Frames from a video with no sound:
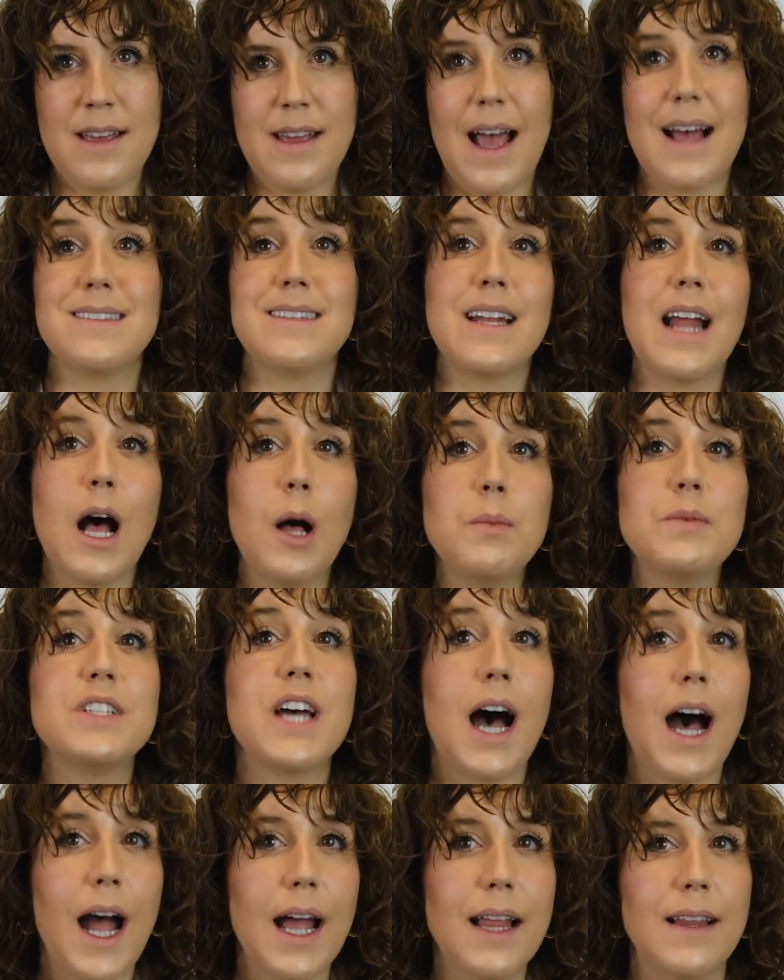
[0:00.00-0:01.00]
as it helped
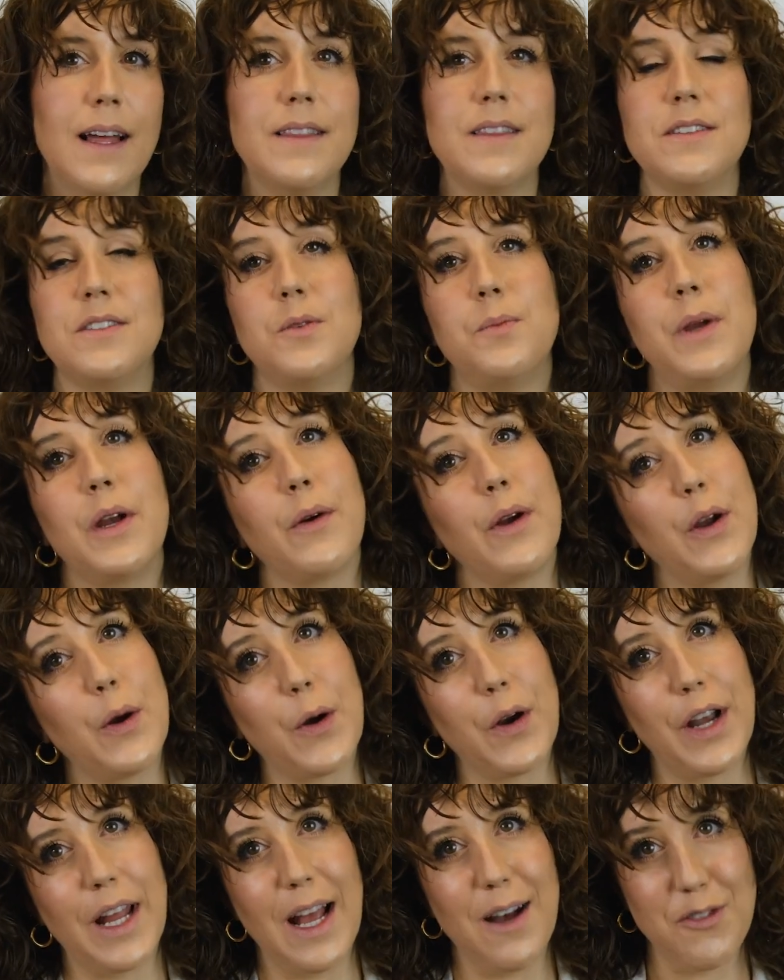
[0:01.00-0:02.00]
to highlight the
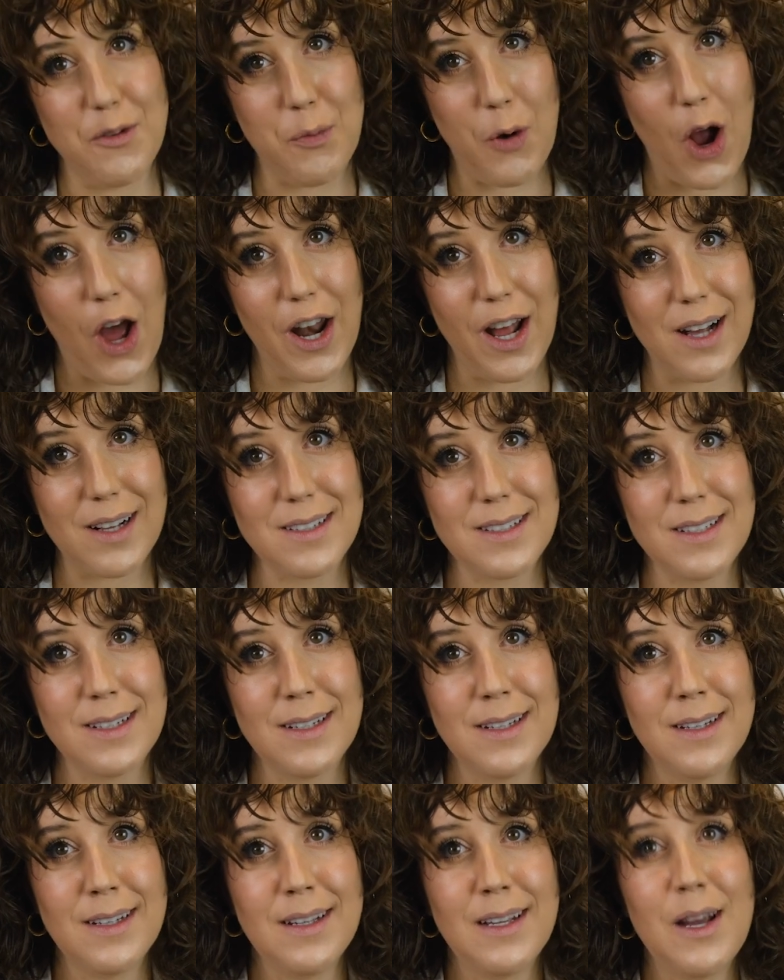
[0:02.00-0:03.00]
superiority of the product.
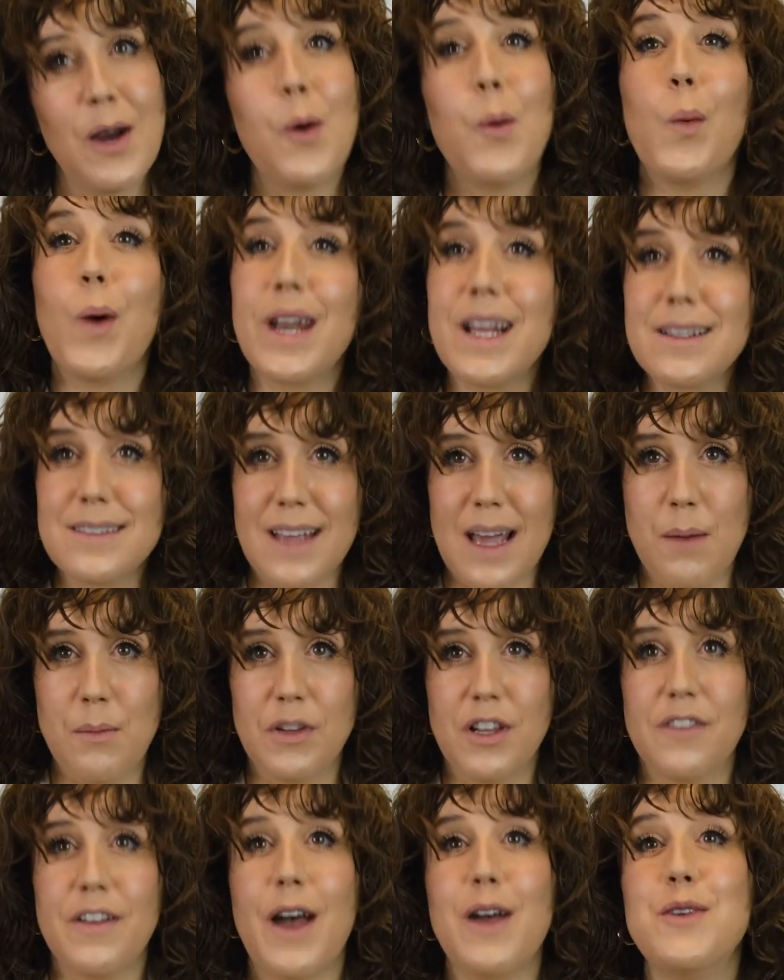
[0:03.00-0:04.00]
One
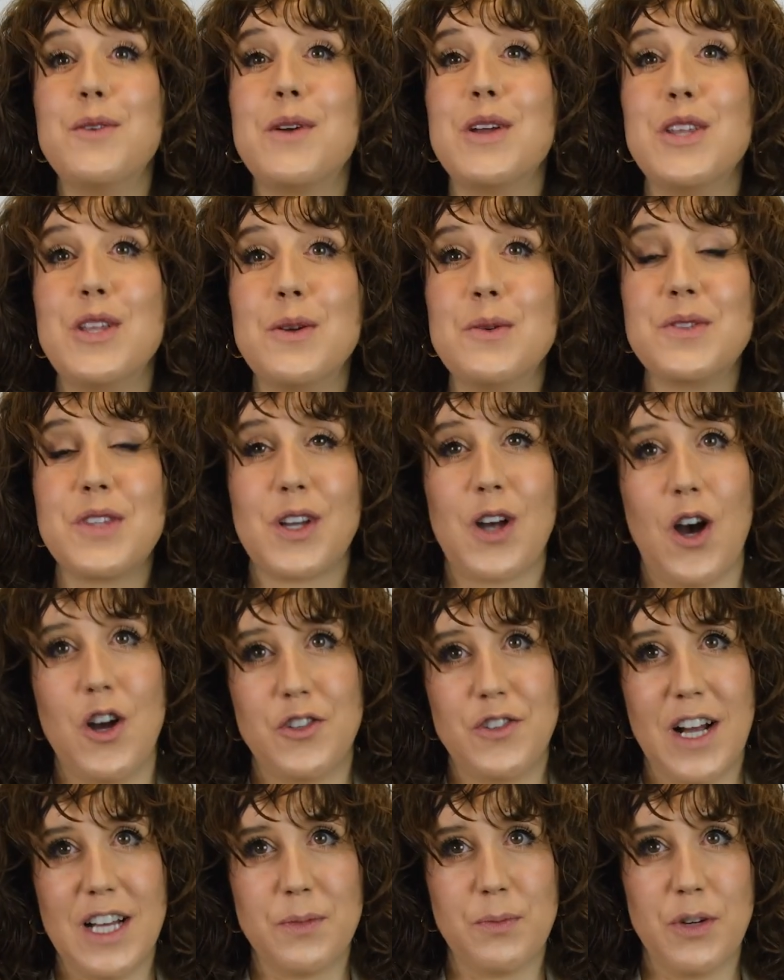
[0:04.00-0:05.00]
example of how you can use the
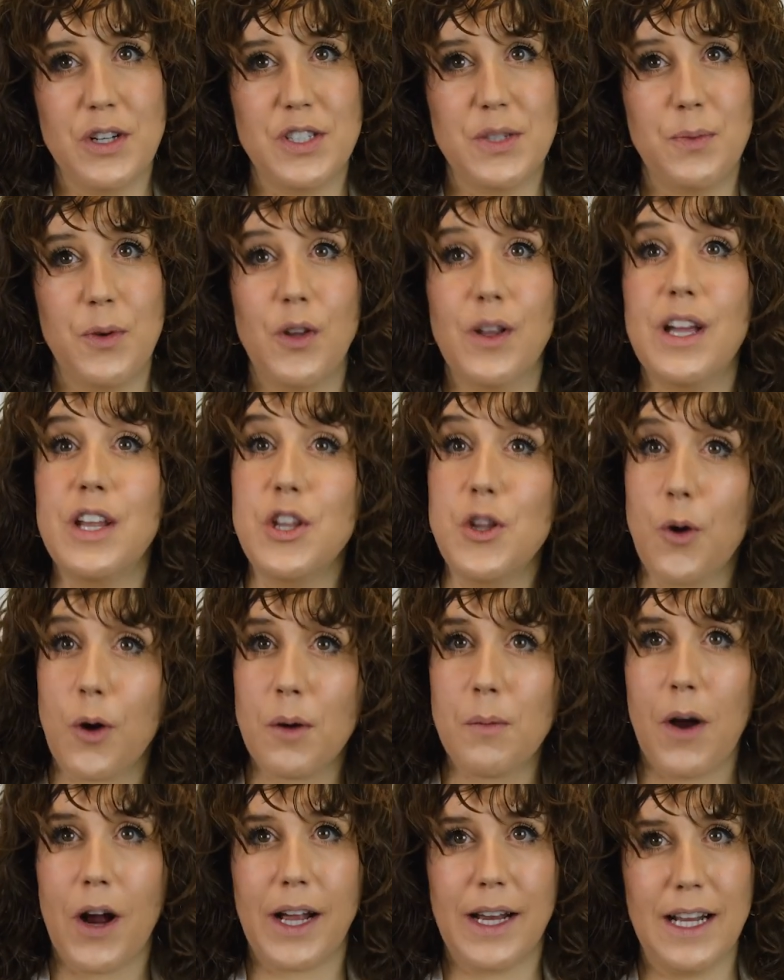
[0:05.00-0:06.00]
contrast principle in
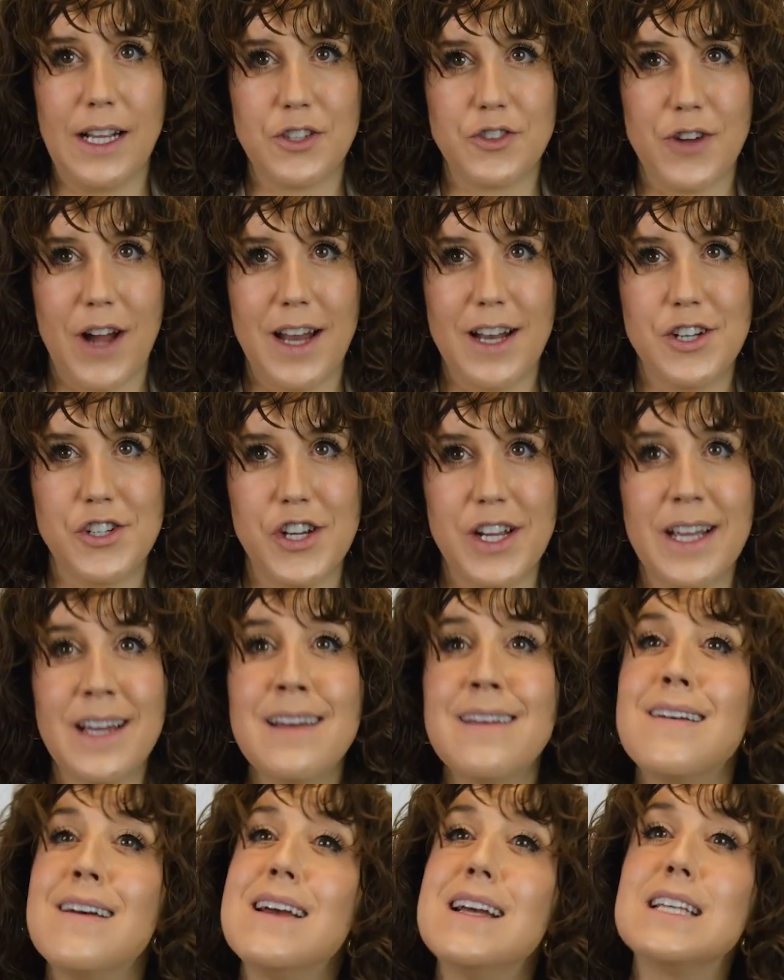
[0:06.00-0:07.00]
your marketing strategy
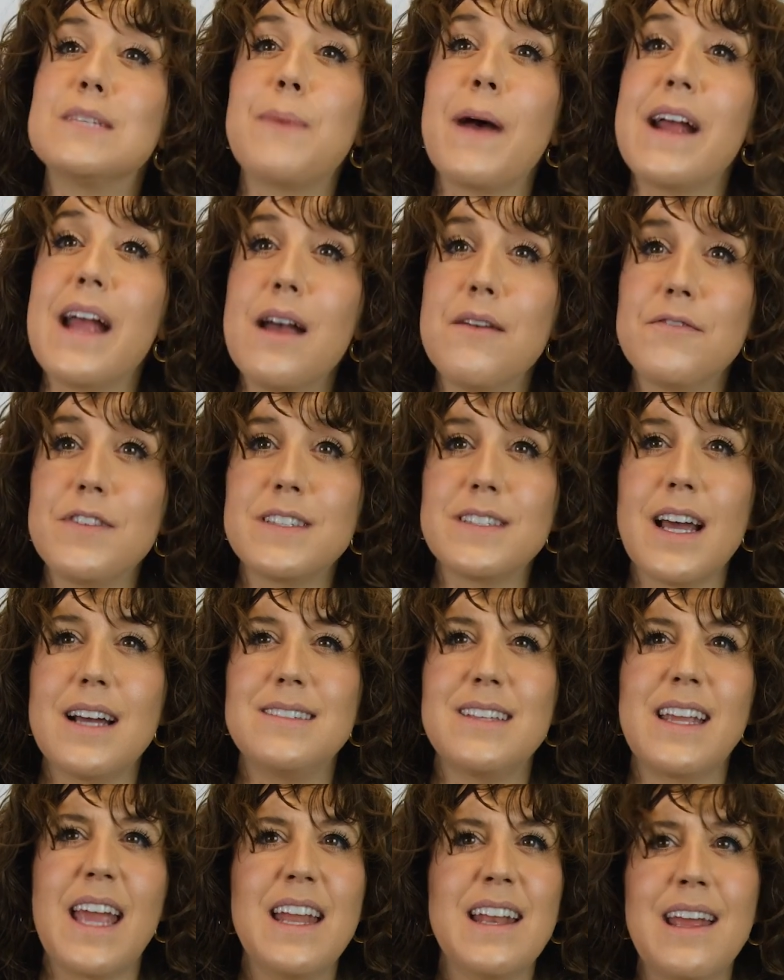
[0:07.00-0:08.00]
is by
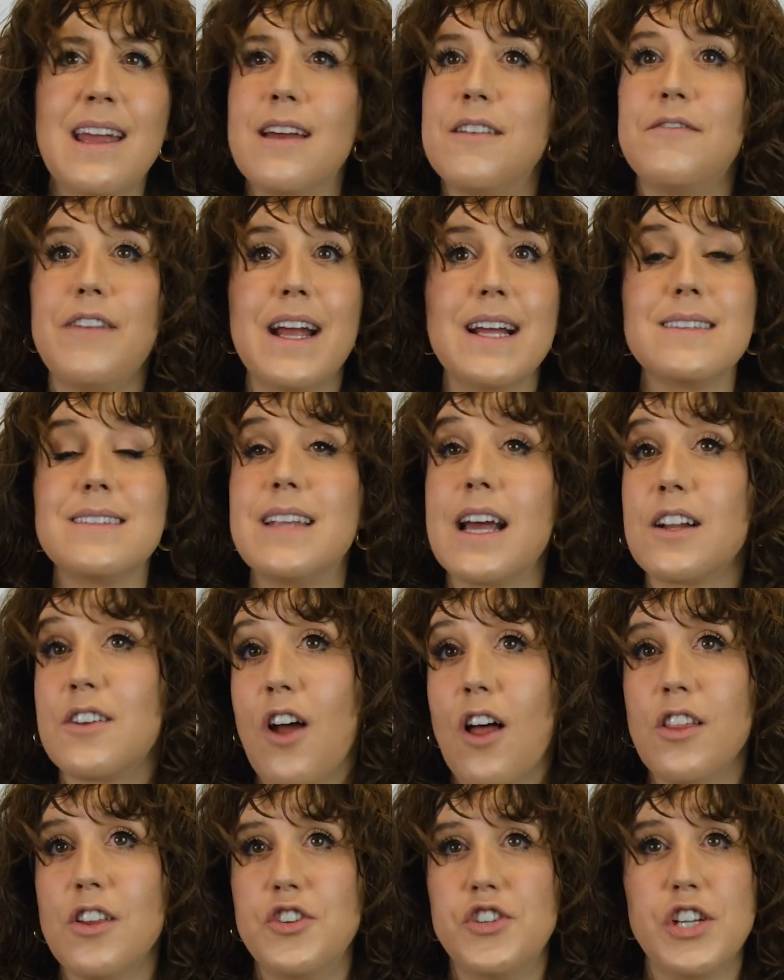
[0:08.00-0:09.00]
emphasizing any advanced
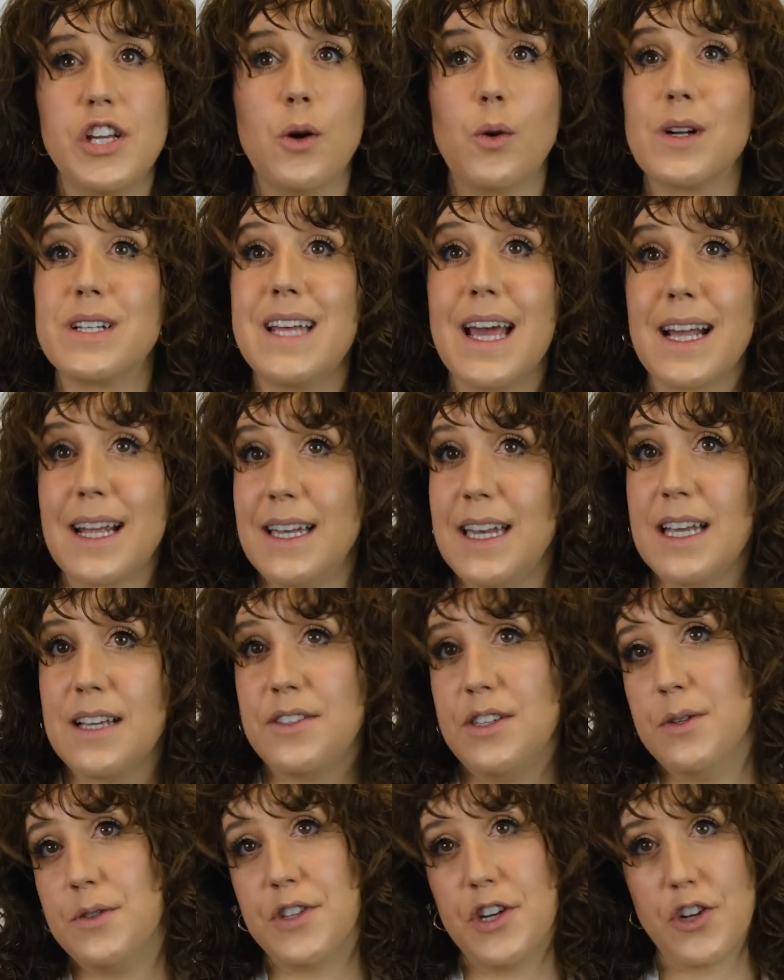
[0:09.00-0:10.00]
technology or
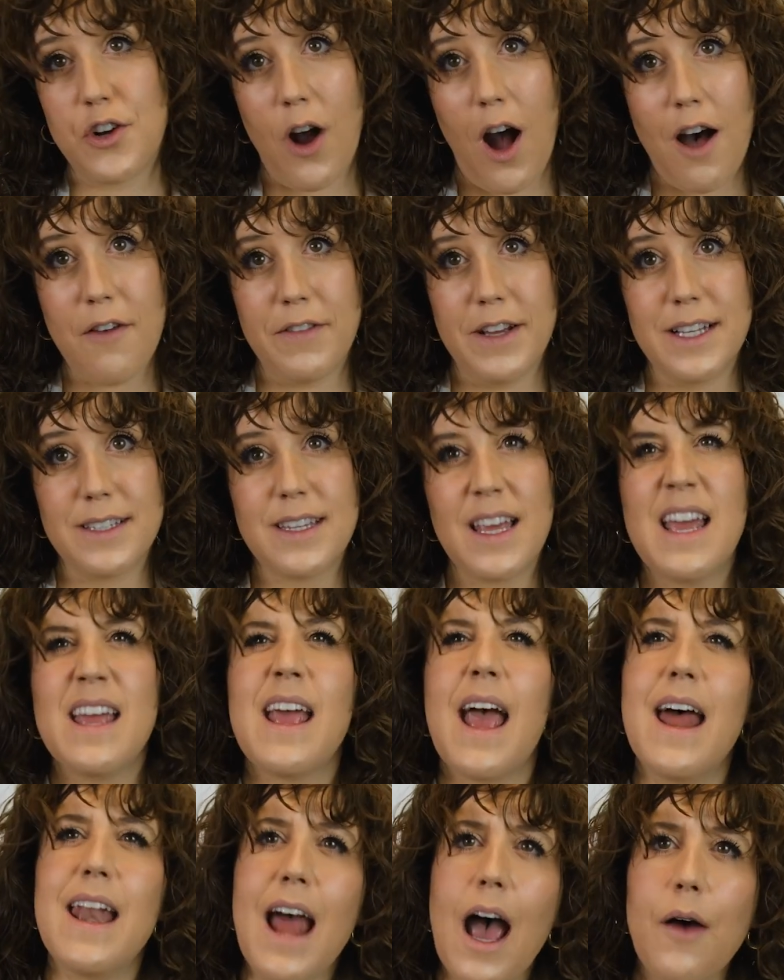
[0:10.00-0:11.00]
techniques used in your office
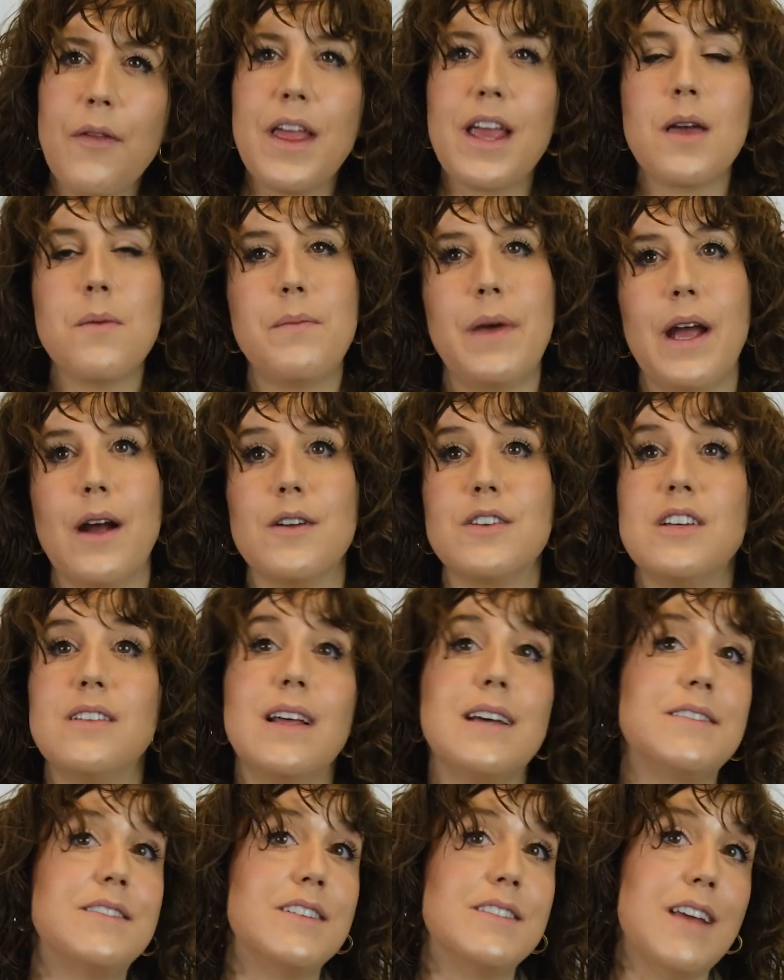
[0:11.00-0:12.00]
and how they compare to
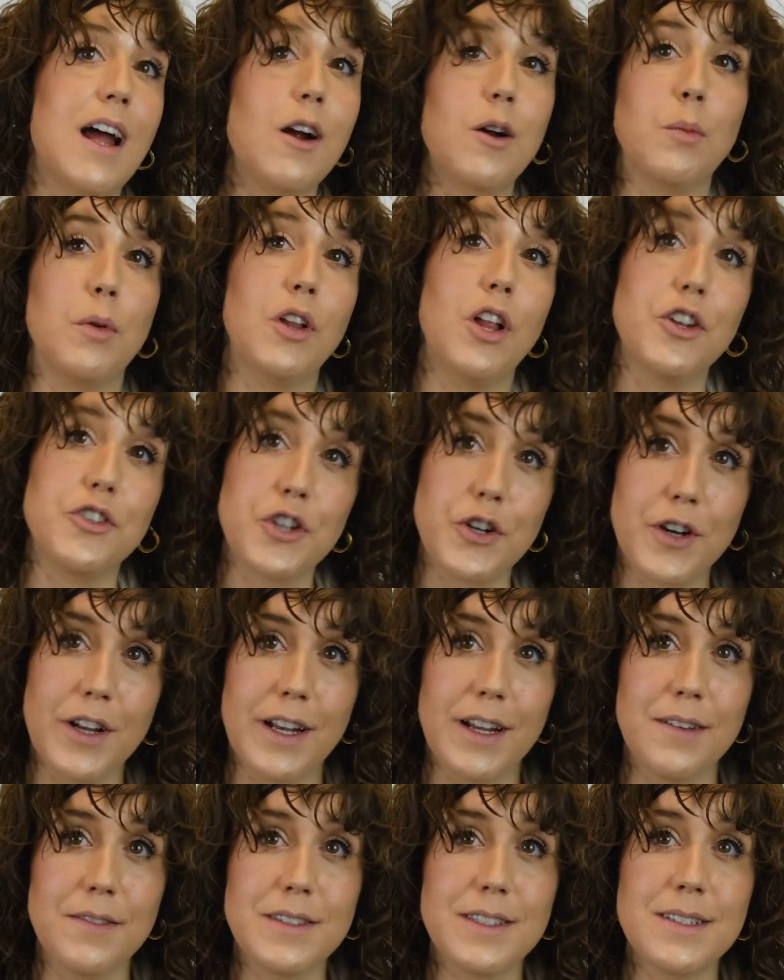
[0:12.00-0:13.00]
less desirable
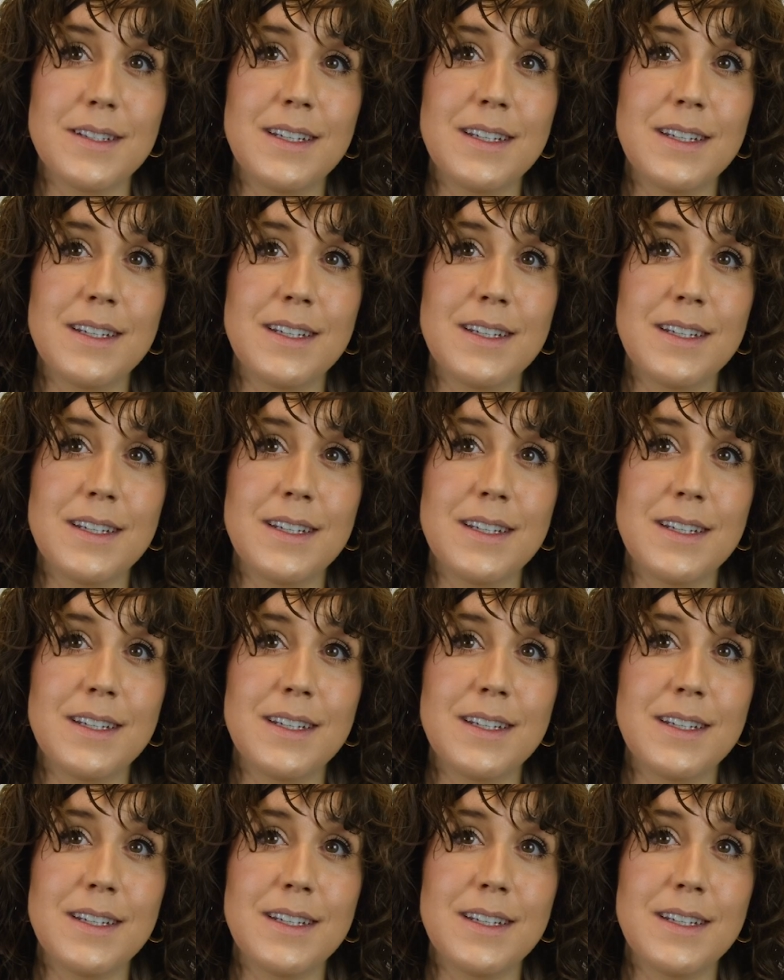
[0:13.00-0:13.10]
alternatives.